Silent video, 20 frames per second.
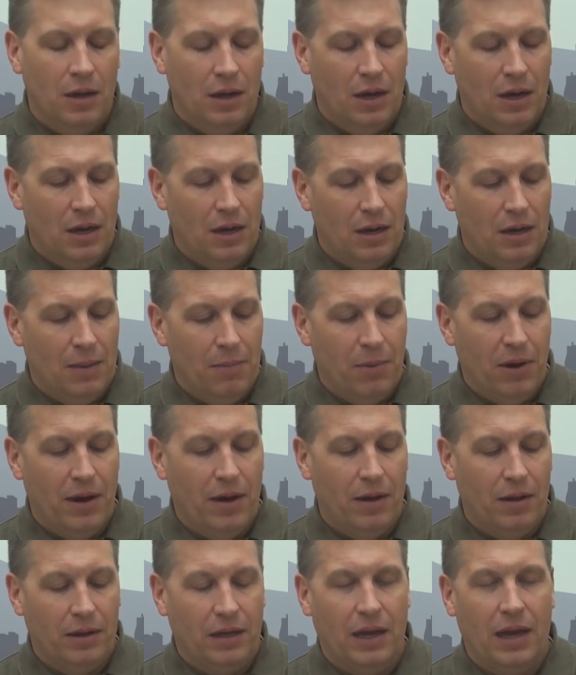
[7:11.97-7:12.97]
and
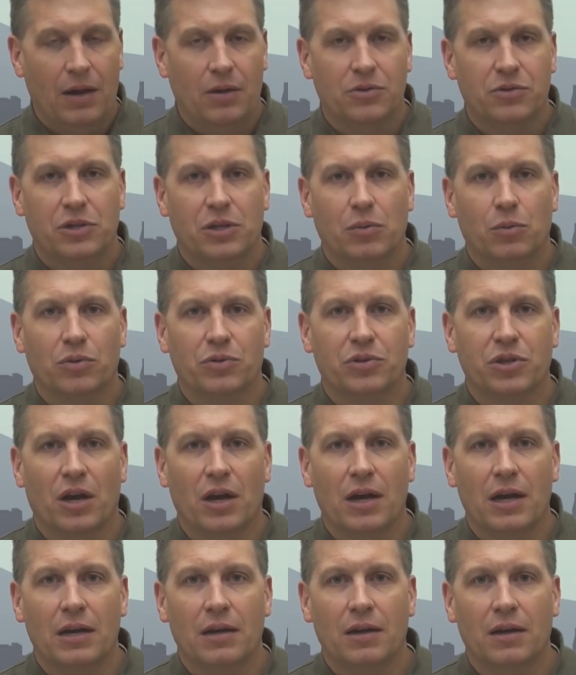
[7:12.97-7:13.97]
by all accounts, he will
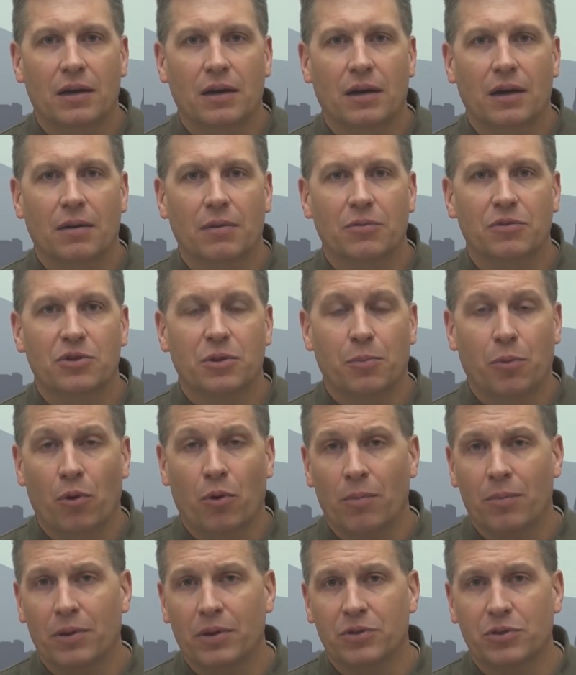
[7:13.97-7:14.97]
sign
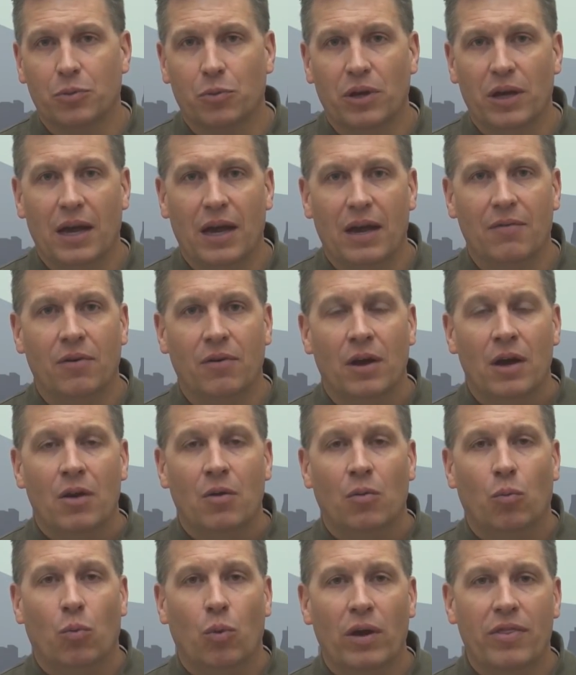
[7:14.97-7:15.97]
support bills that we have.
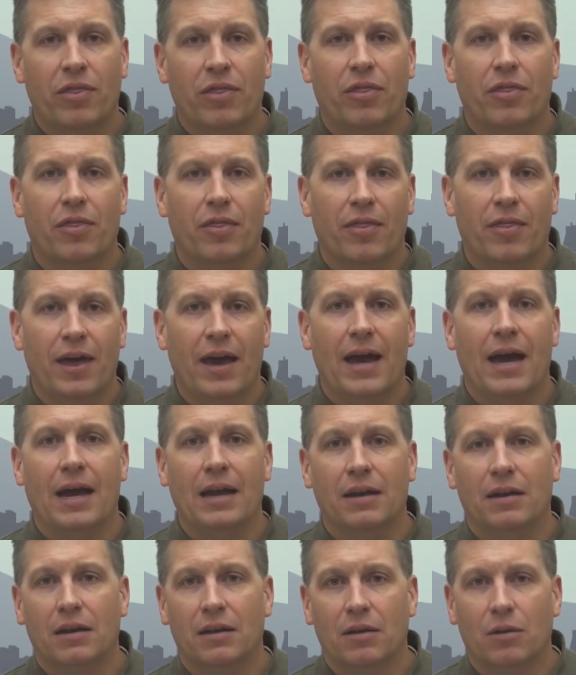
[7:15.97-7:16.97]
With
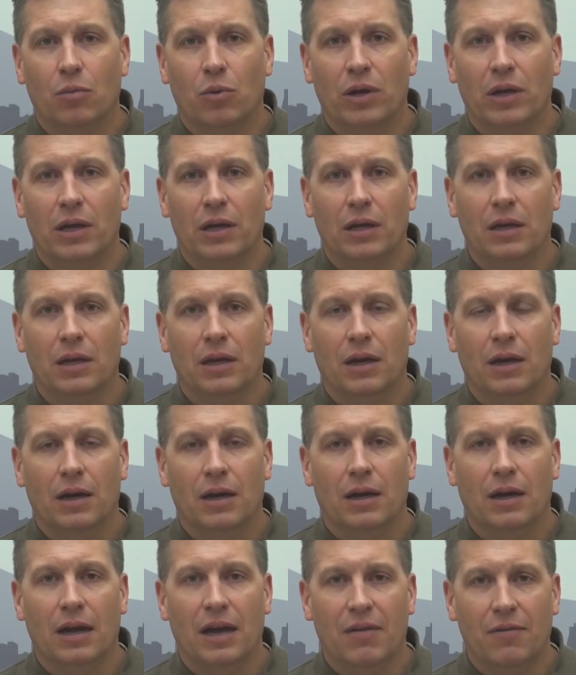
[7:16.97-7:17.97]
that, we
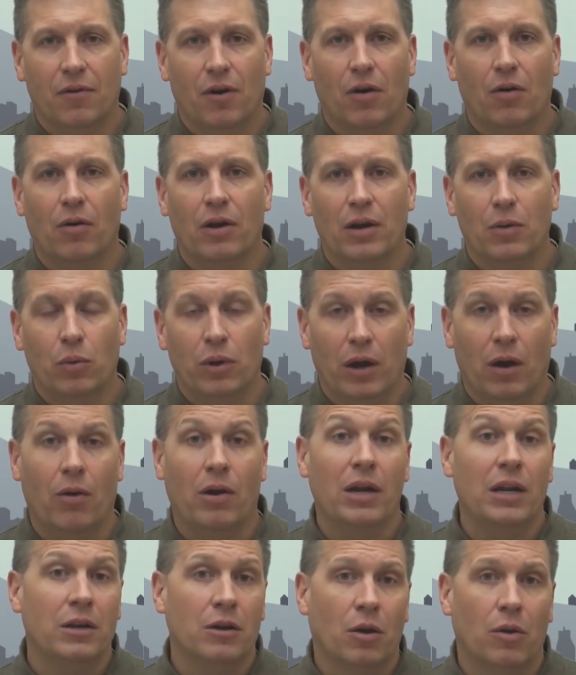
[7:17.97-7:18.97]

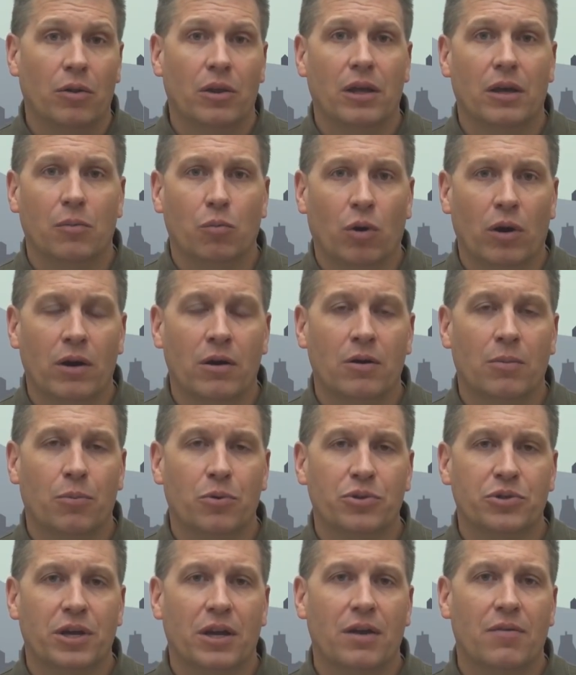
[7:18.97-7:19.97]
already know that
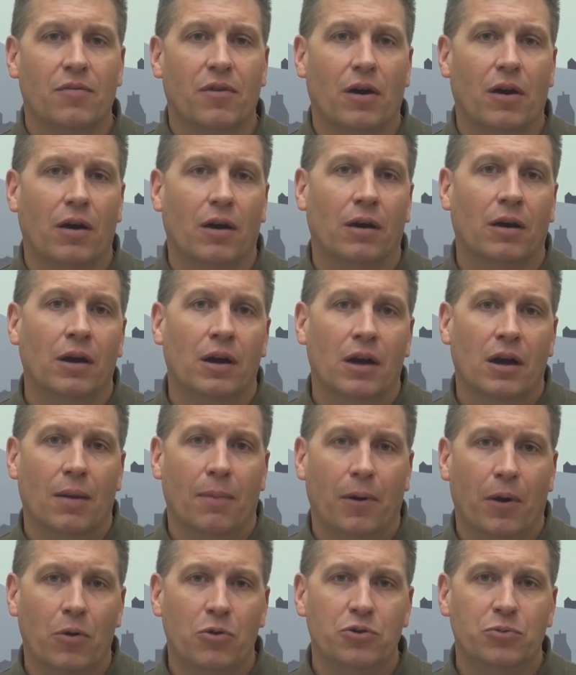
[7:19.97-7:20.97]
100% of our
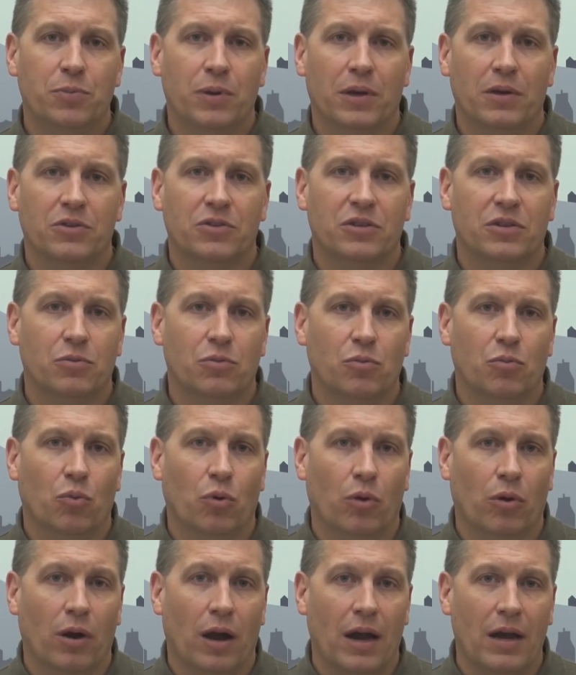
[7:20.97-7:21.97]
opposed bills
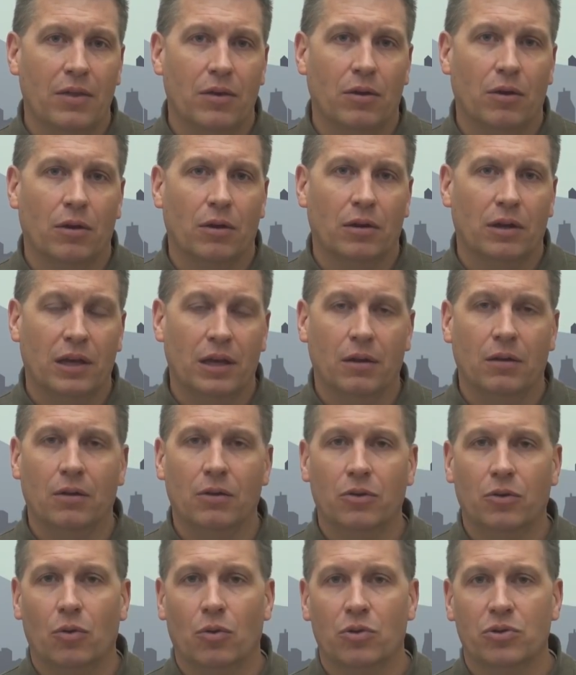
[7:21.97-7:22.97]
were either
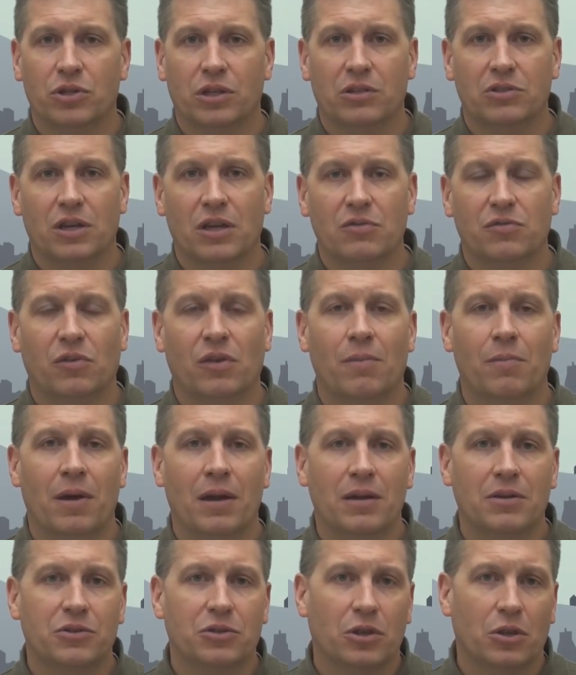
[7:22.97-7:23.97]
killed or successfully
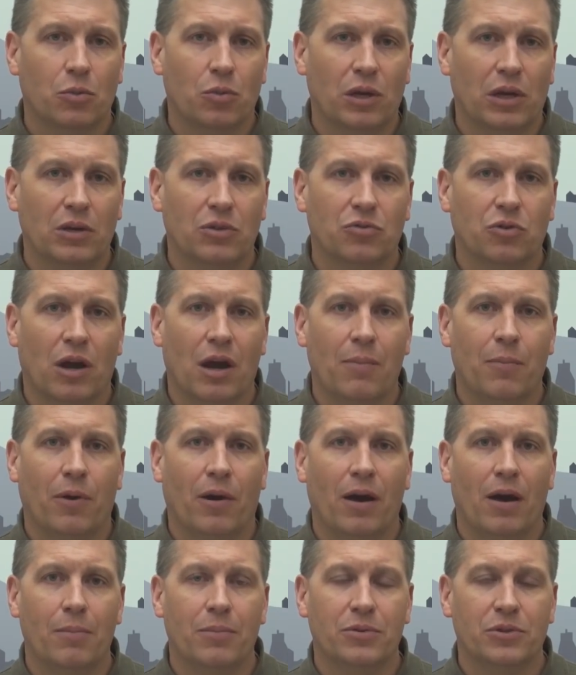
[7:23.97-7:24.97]
amended so that we could drop
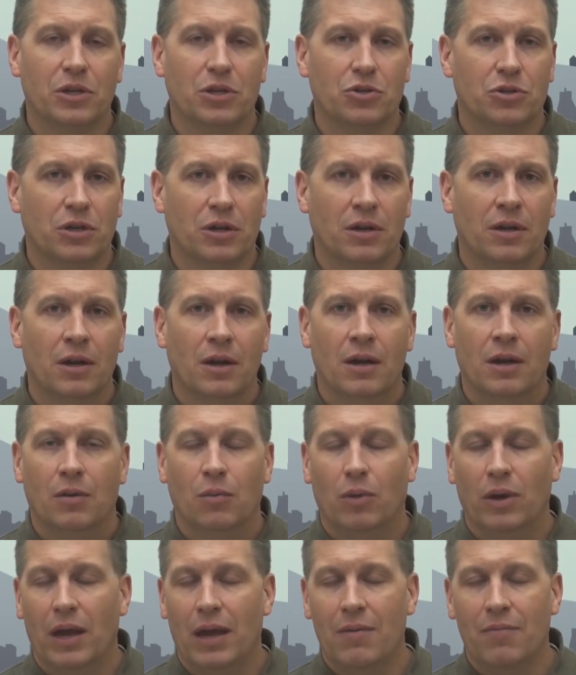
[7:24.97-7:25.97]
our opposition.
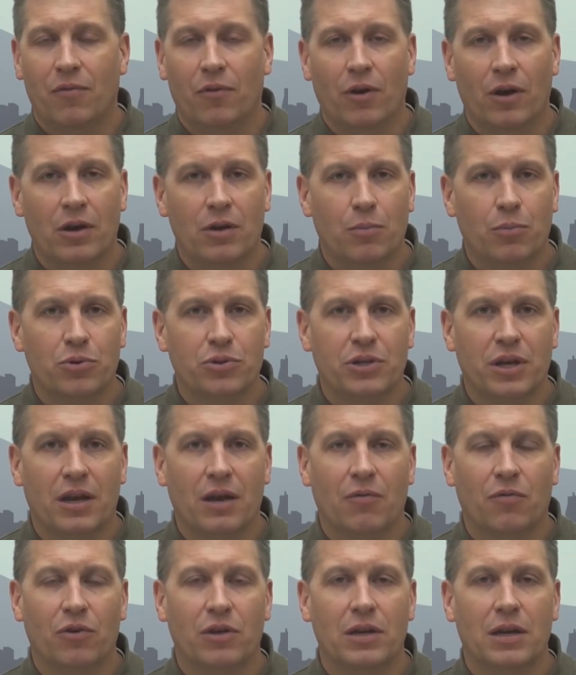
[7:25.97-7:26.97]
We aim for 100%
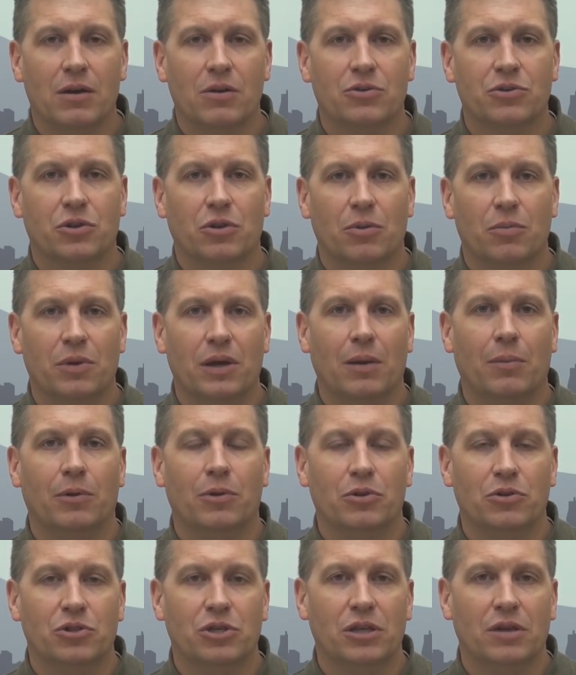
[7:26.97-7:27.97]
every year, so to be able
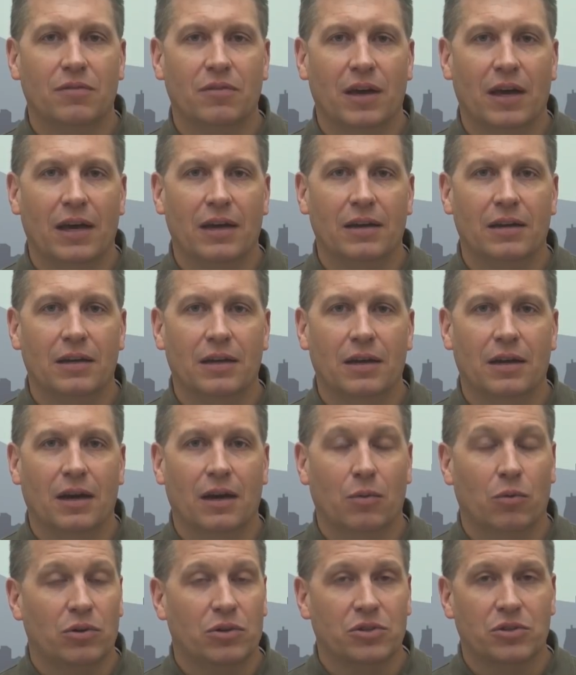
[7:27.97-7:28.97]
to achieve that,
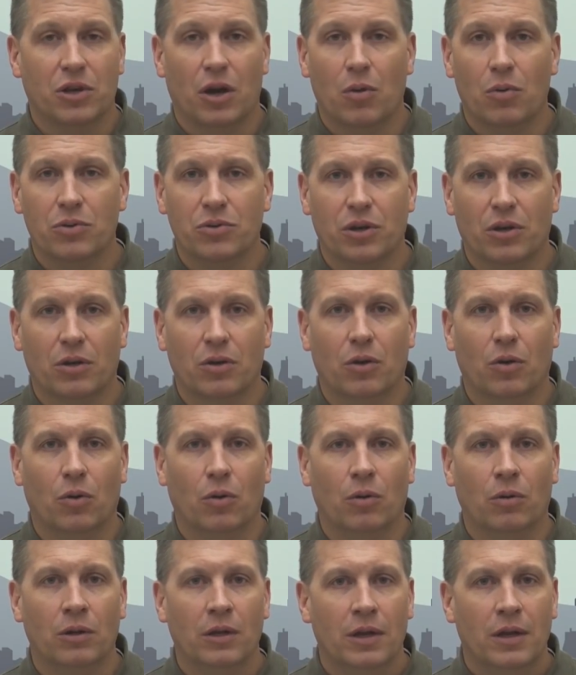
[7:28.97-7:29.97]
which is always our
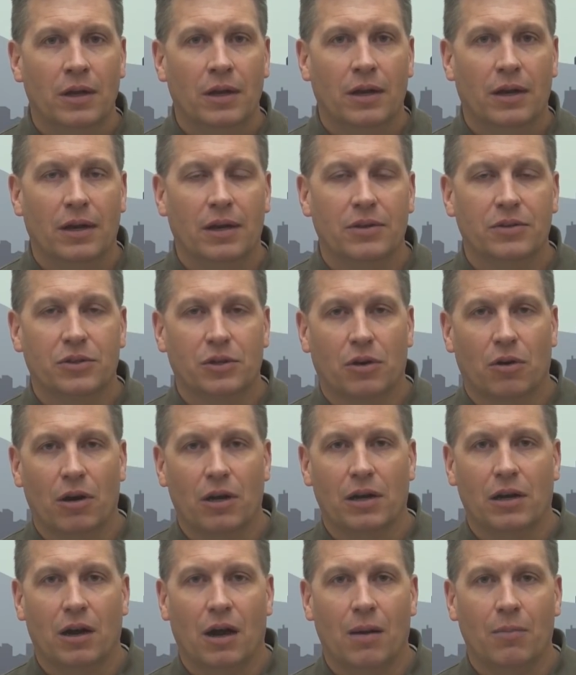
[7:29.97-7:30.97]
goal, is a
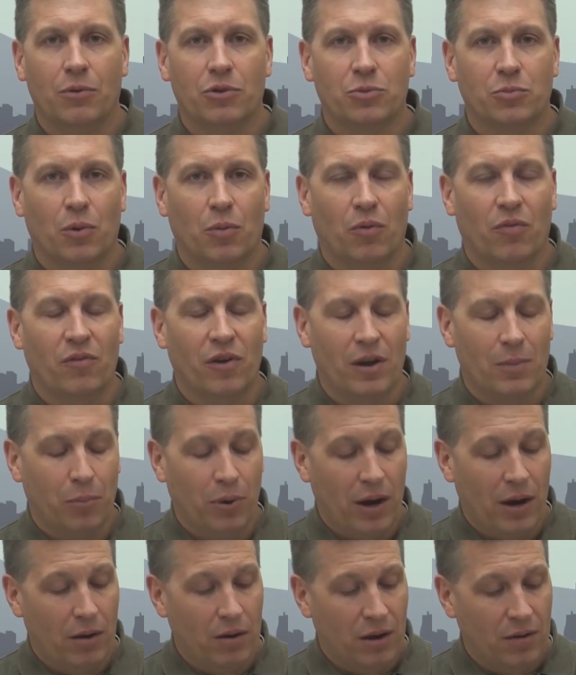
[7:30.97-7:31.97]
great accomplishment we're very
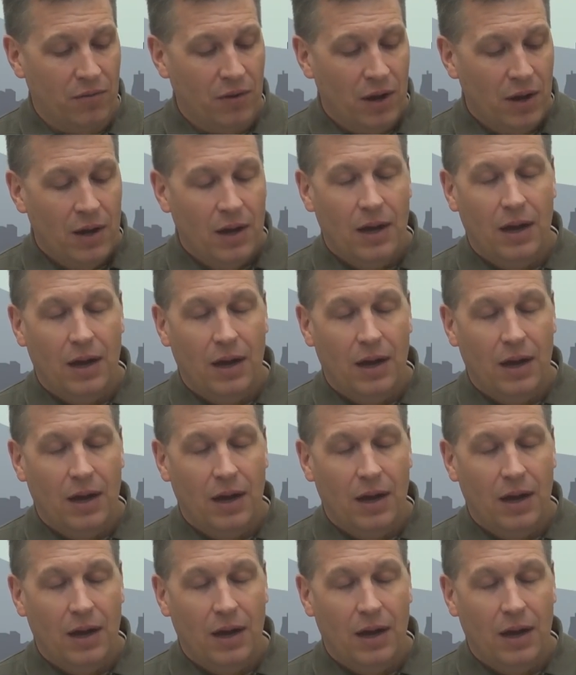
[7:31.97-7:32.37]
proud of.